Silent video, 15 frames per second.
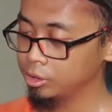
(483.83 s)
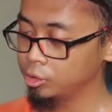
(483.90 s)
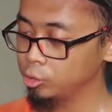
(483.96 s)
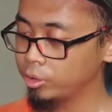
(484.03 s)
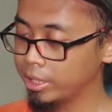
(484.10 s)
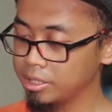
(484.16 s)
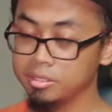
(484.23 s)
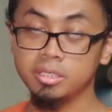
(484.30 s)

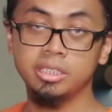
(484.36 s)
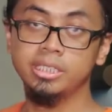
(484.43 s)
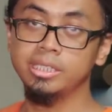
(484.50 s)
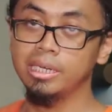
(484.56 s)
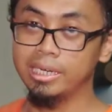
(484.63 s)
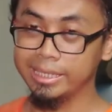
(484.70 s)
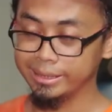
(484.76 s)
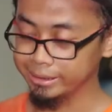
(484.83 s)
You can see
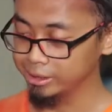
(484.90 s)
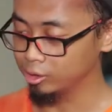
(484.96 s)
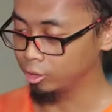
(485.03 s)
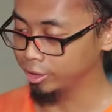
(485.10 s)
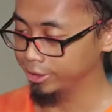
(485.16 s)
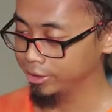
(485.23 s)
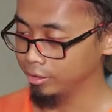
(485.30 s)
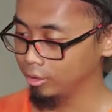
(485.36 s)
it later
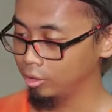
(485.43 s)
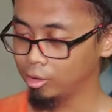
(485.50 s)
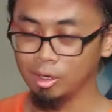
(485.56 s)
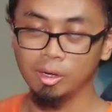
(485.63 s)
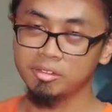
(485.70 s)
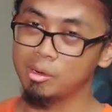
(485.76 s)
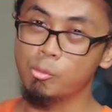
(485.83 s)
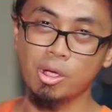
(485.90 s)
on
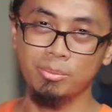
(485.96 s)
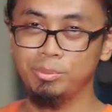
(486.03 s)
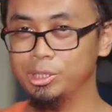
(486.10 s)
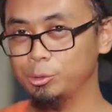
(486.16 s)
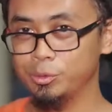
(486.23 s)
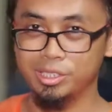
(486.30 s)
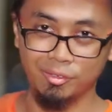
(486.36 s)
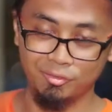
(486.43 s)
or somewhere in
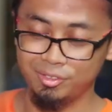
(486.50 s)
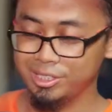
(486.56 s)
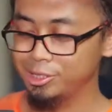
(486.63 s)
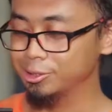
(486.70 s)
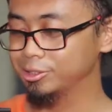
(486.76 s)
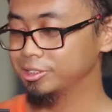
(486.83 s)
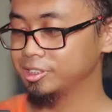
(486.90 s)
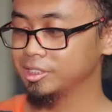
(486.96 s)
between the
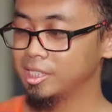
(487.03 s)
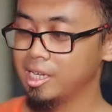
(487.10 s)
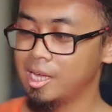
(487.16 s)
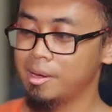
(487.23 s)
videos.